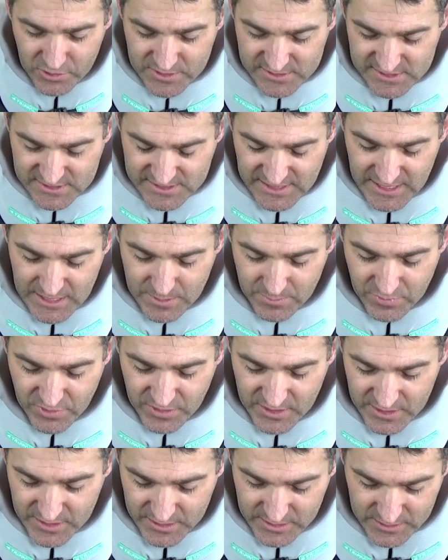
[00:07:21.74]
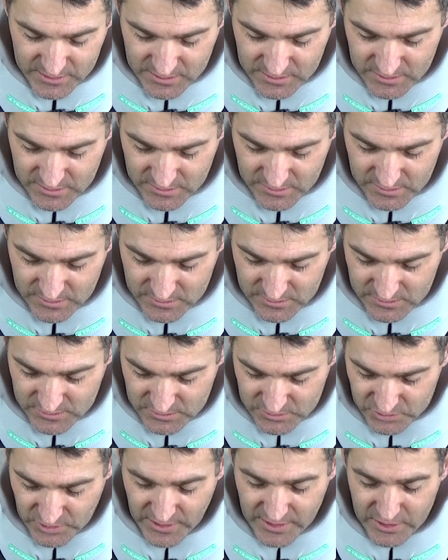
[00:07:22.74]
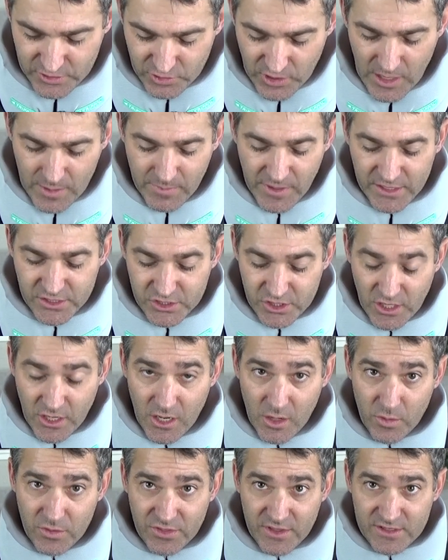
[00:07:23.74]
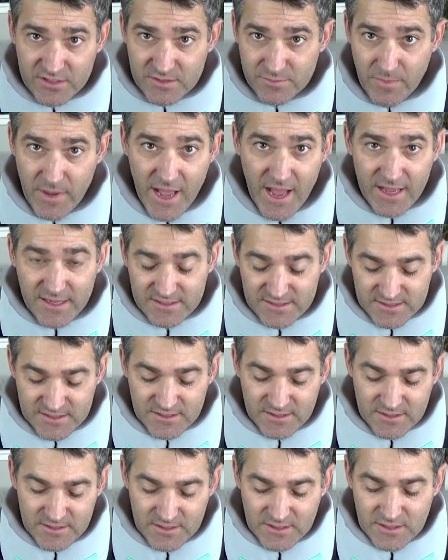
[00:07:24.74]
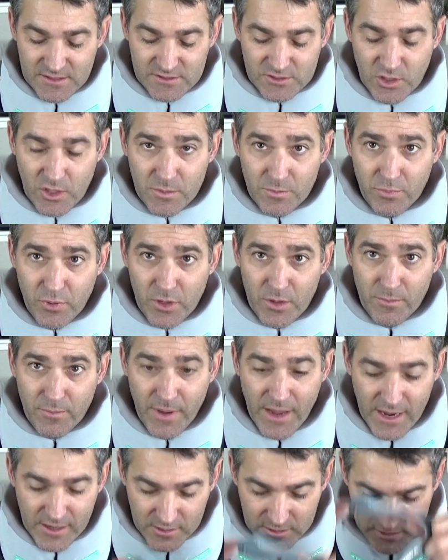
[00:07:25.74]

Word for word: do the same thing, trying to drop my jaw with this mask, let's go ahead and put it back